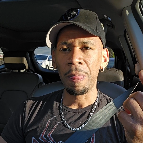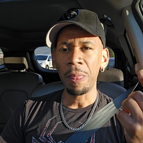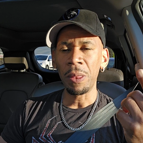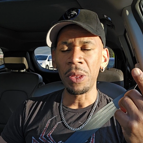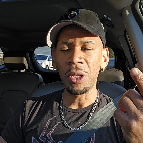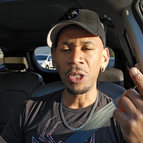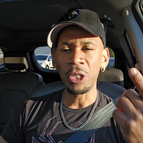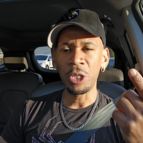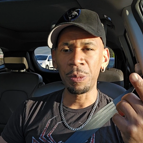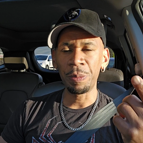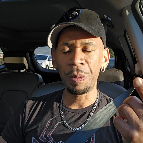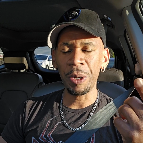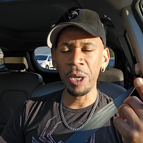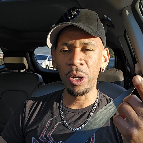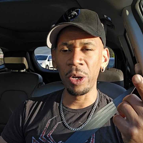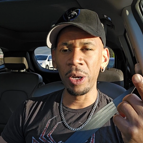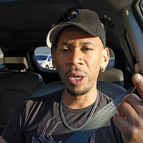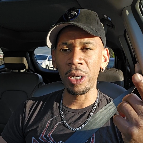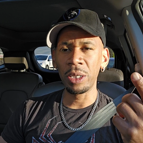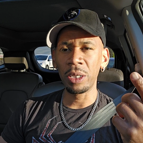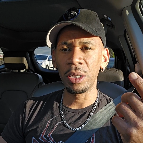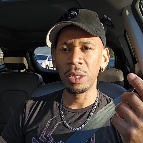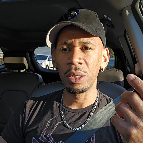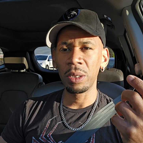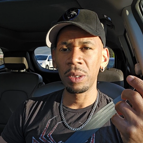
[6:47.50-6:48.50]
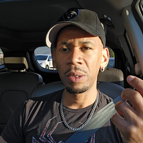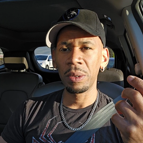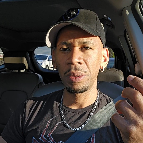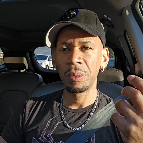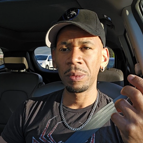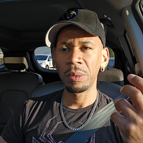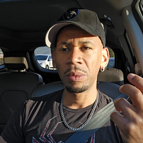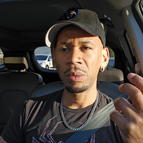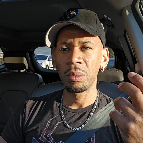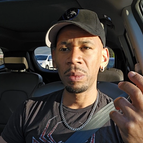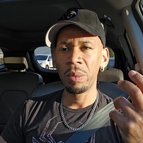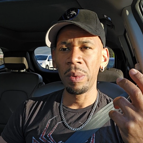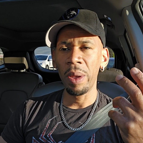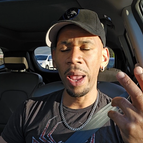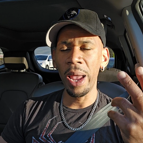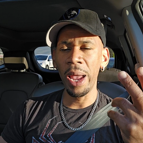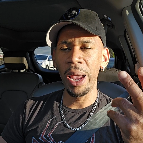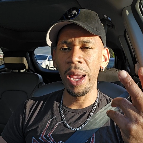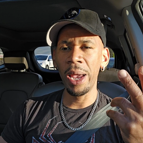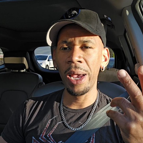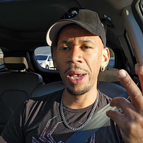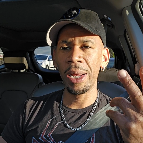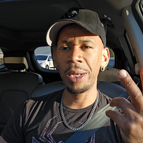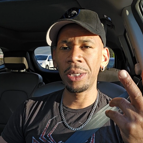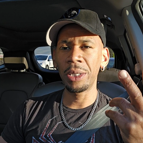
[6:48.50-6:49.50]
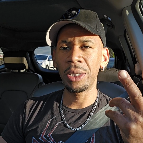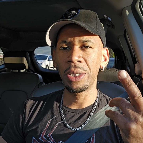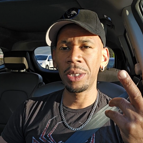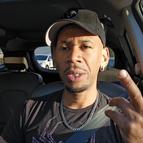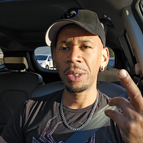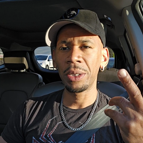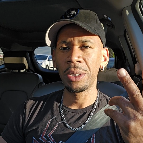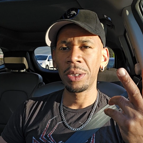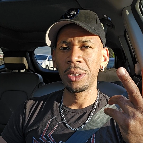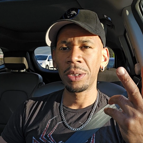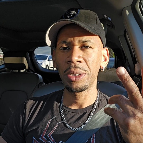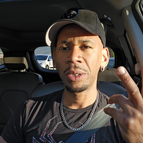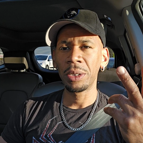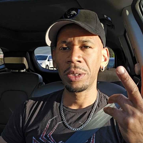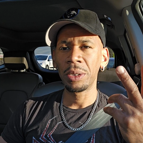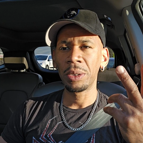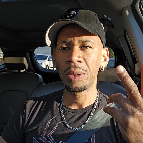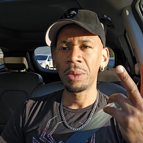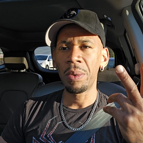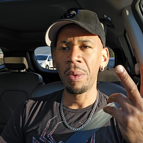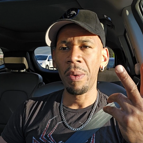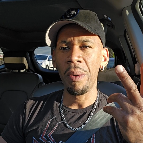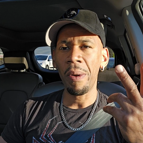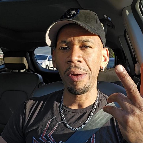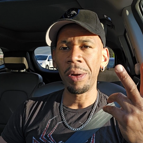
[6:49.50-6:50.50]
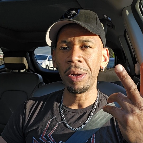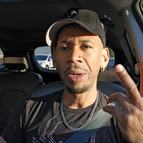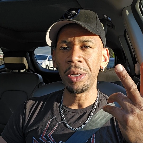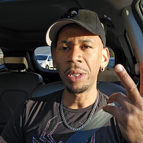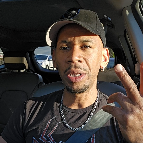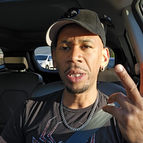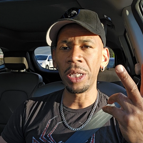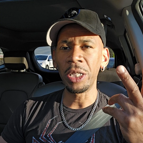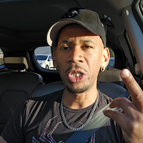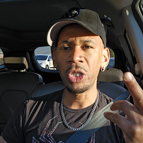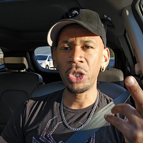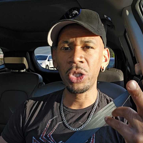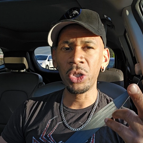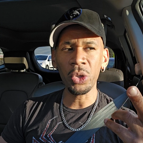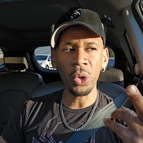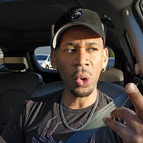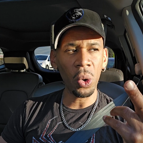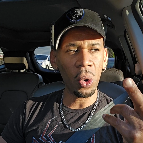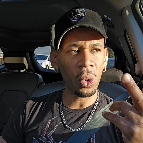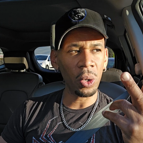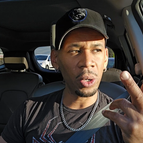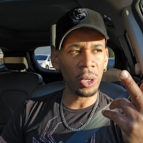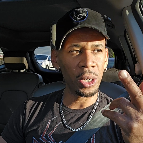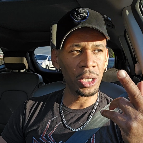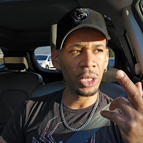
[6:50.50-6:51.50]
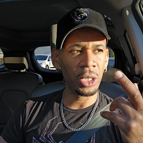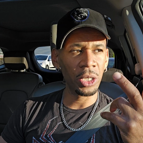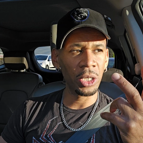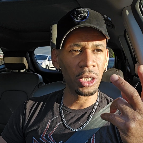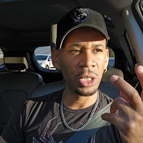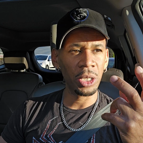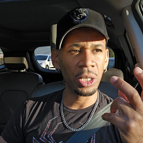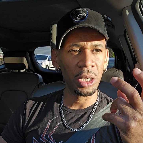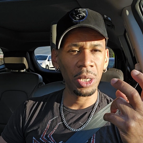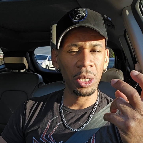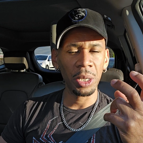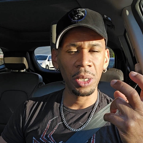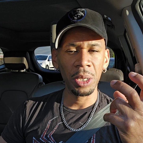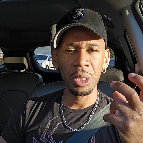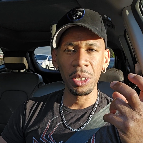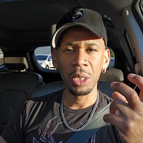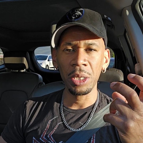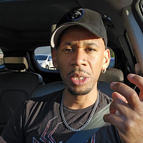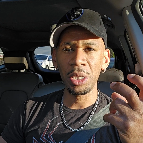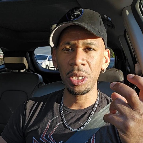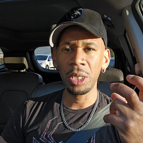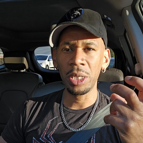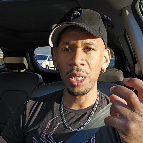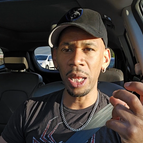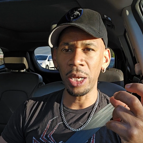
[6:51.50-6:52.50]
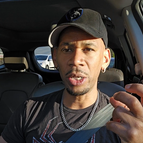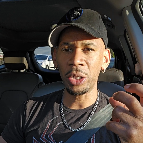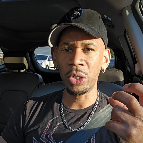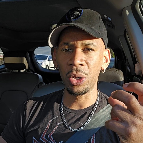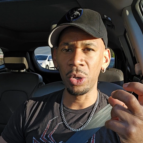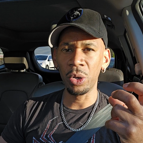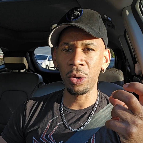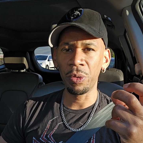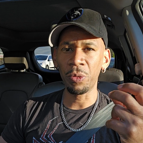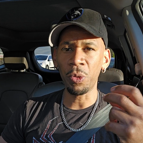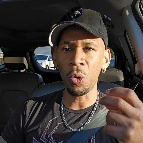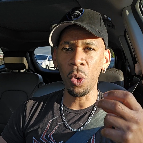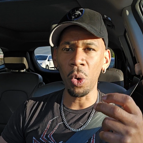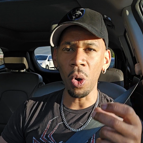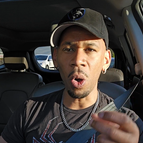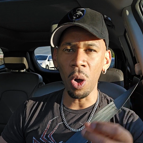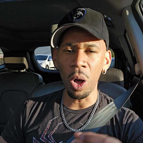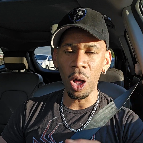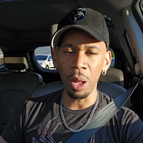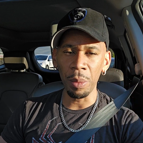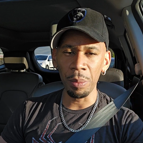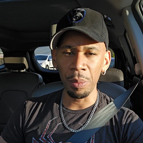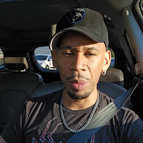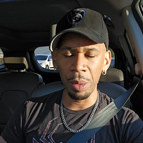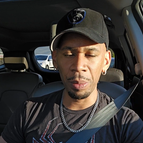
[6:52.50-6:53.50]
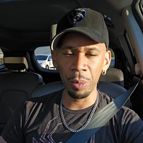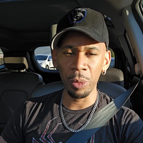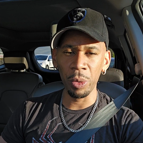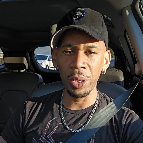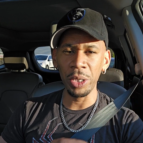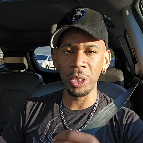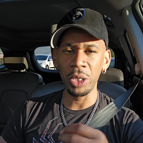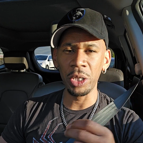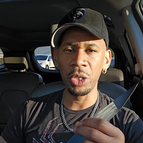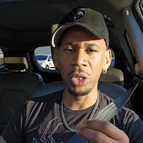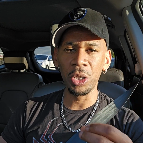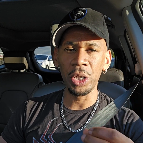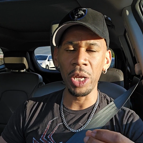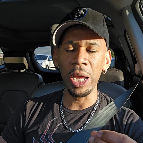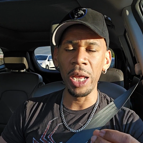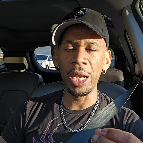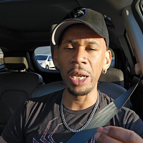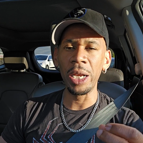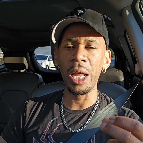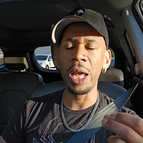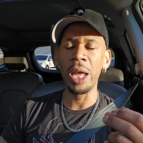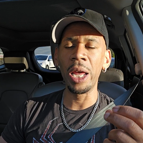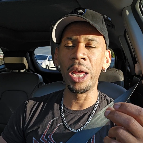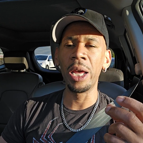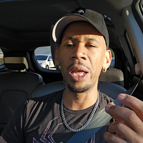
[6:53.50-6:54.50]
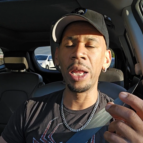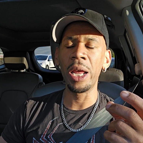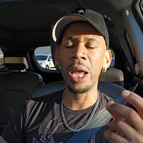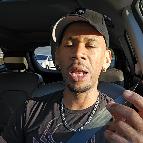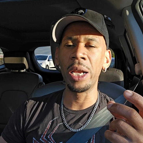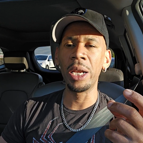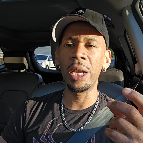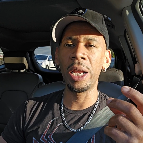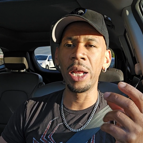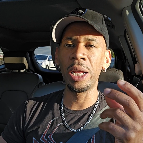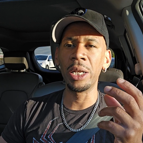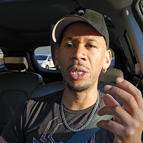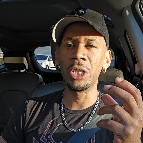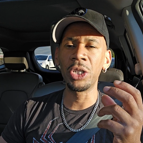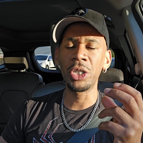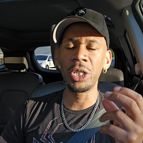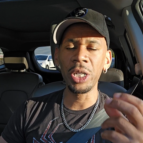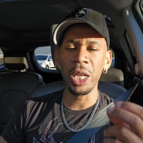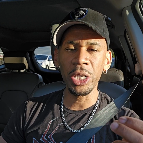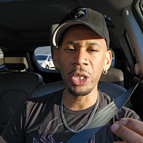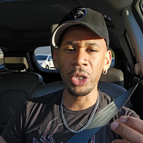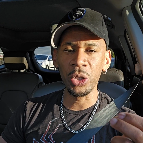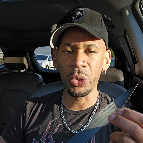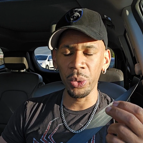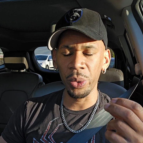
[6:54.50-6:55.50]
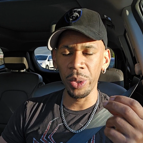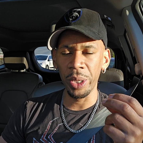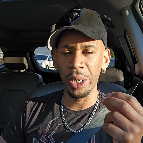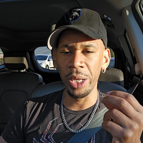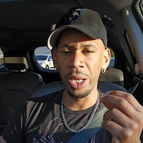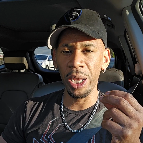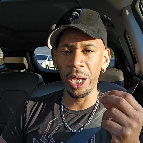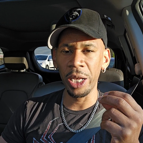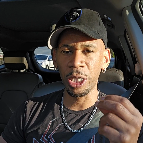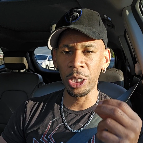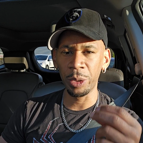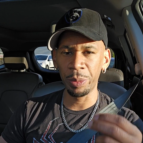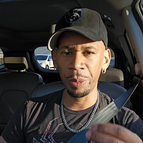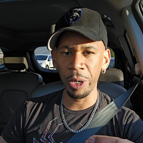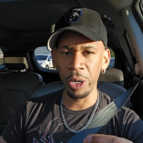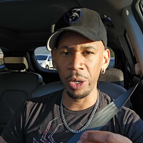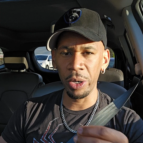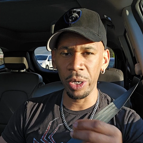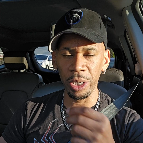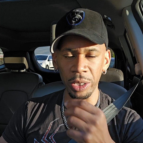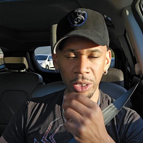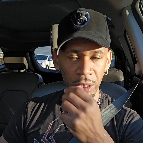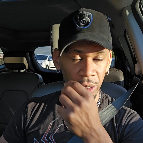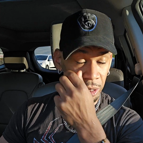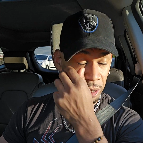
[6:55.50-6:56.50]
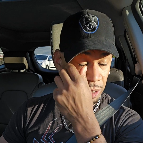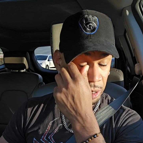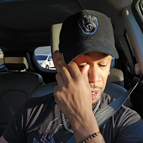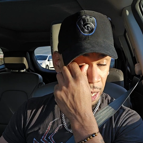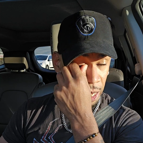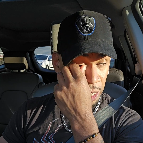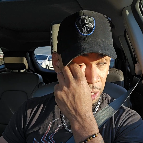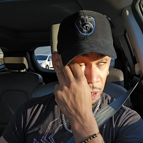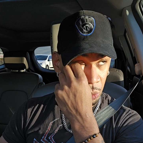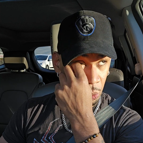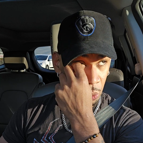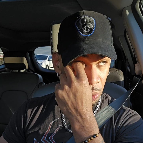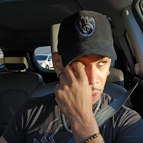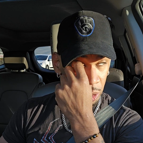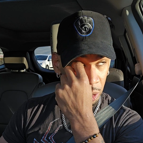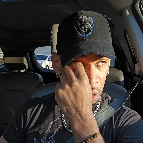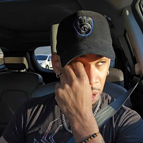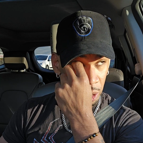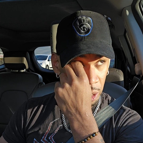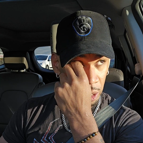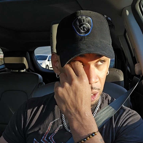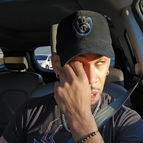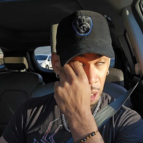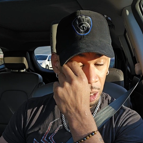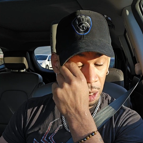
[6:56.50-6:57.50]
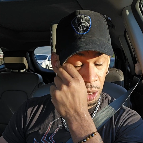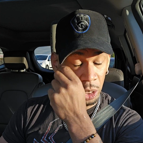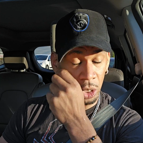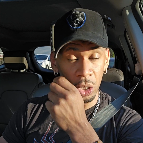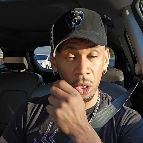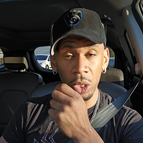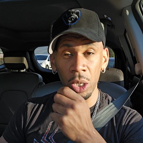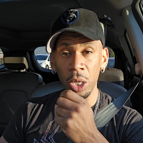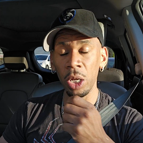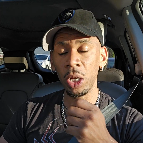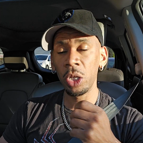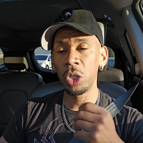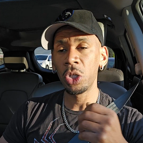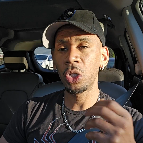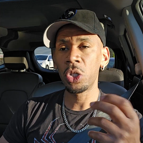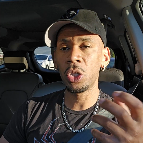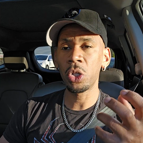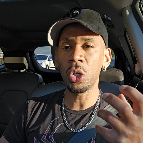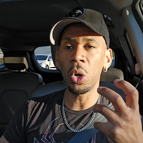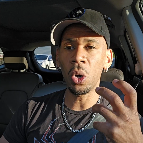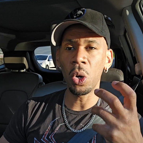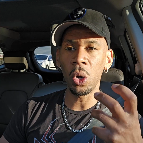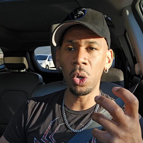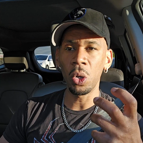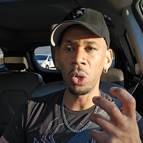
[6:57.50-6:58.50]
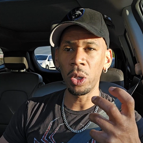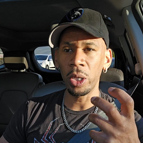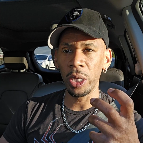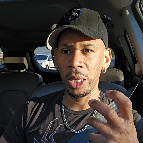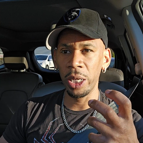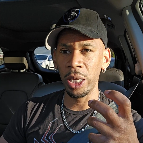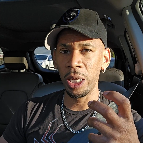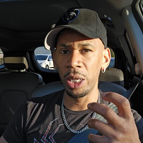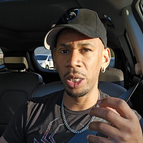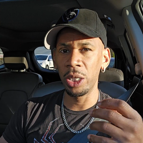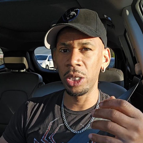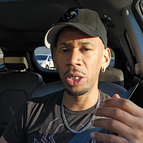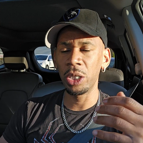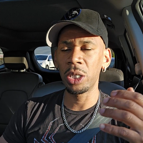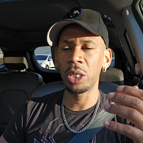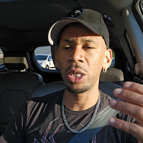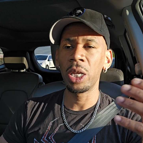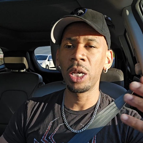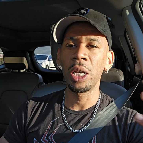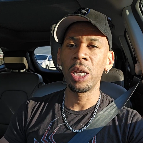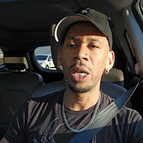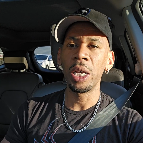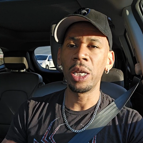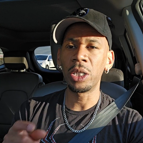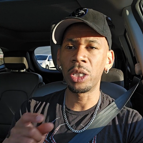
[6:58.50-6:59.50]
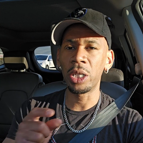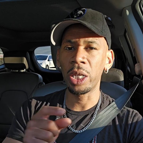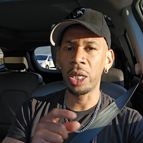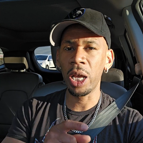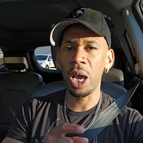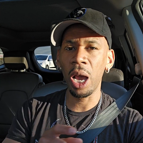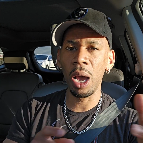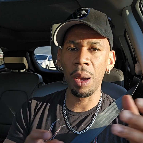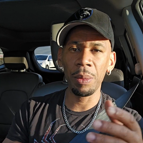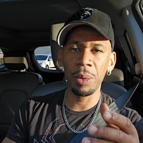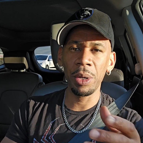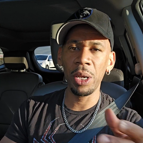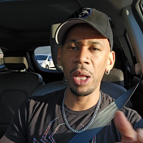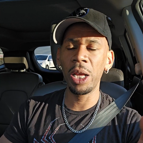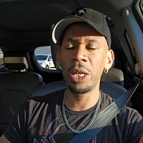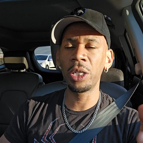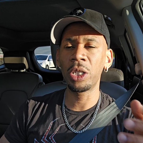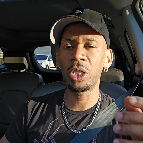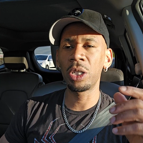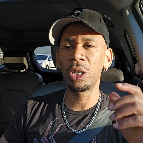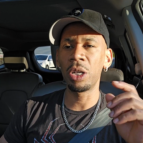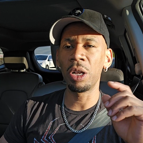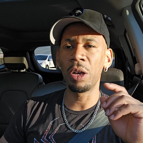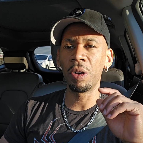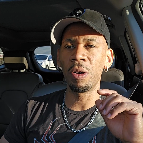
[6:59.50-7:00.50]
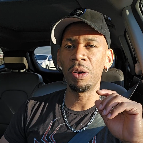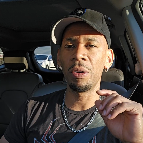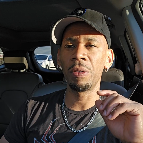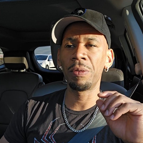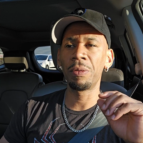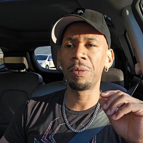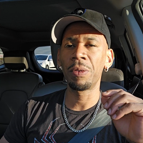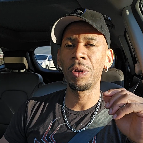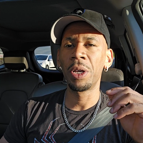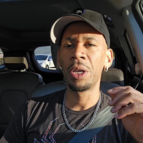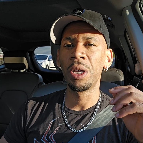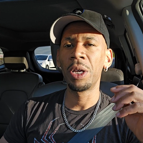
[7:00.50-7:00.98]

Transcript: the spirit and the storage center for all memories and sensory experiences. That's what the soul is. It's the combination of